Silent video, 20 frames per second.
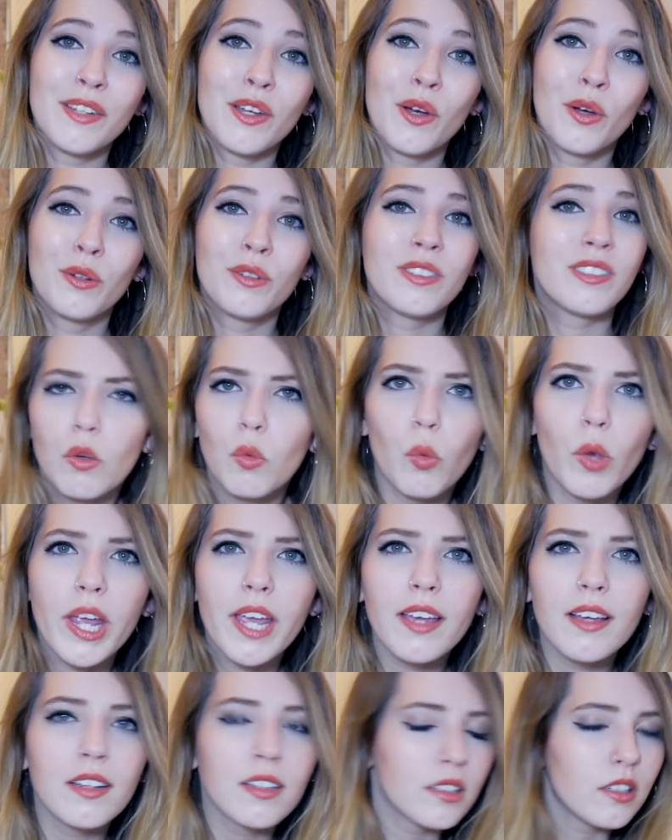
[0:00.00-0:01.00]
note, the
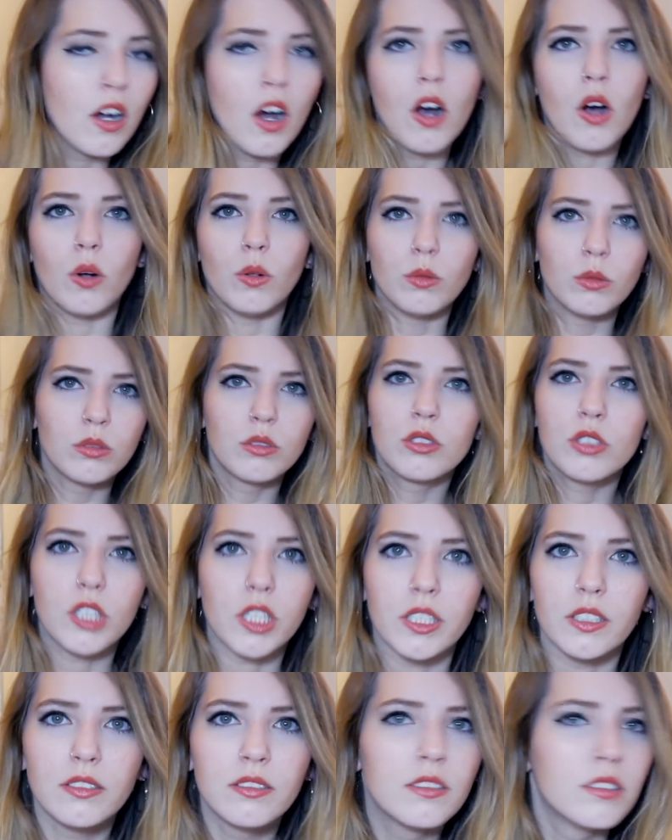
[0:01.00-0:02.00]
wig, oh,
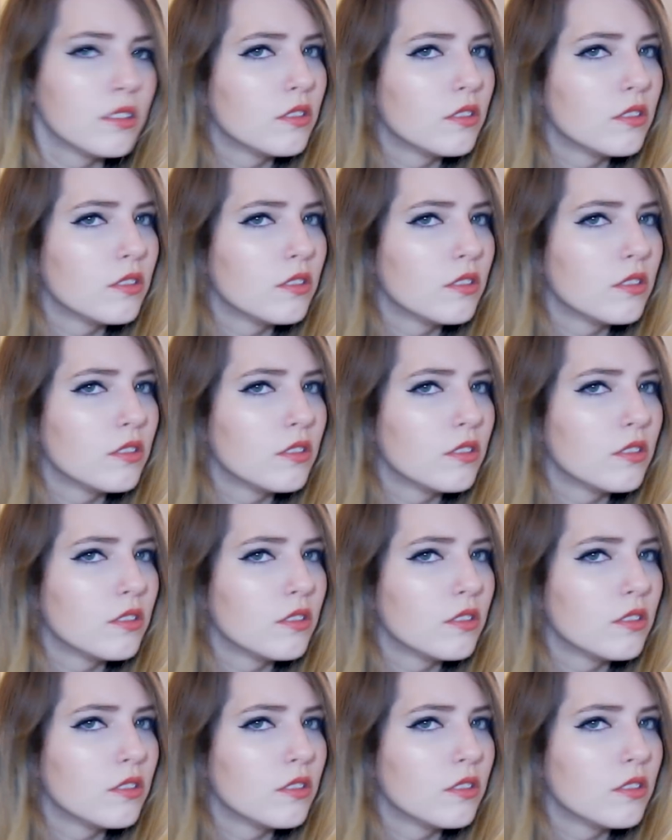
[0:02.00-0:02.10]
good.